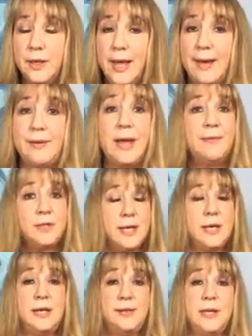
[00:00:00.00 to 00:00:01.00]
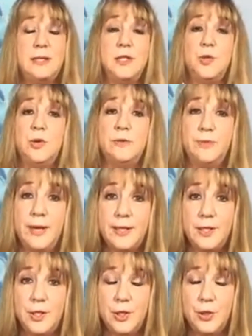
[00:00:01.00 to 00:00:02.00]
Have you ever done anything that you were
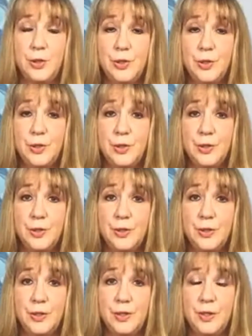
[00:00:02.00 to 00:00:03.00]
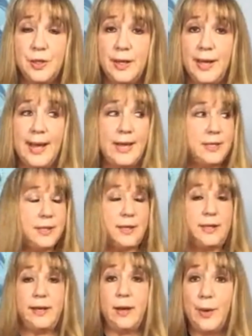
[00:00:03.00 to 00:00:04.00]
afraid to do? And you did
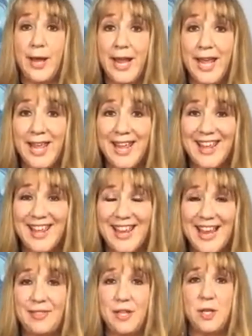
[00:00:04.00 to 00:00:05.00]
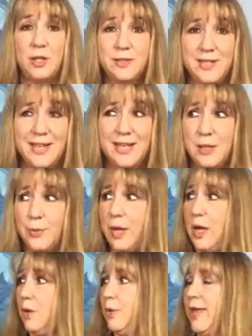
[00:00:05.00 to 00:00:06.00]
it anyway? And then you did it and you went,
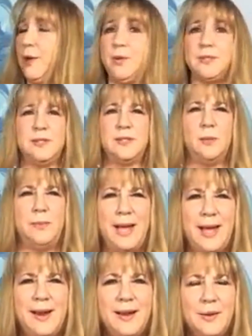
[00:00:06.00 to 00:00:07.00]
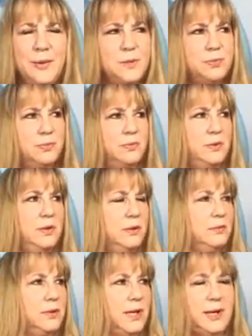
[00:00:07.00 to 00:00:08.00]
oh, well, that wasn't so bad.
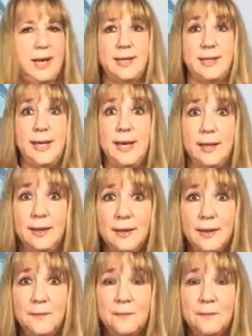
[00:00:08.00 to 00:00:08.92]
I did it.